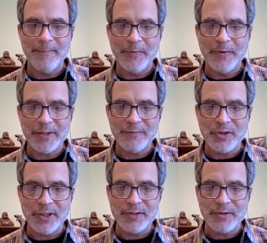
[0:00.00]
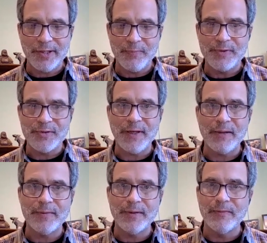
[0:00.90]
Collective Change Lab was
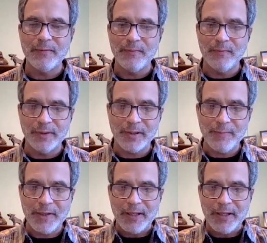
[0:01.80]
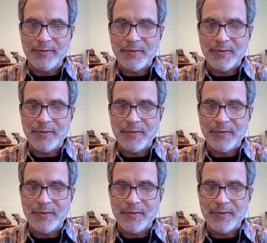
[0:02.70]
founded really coming out of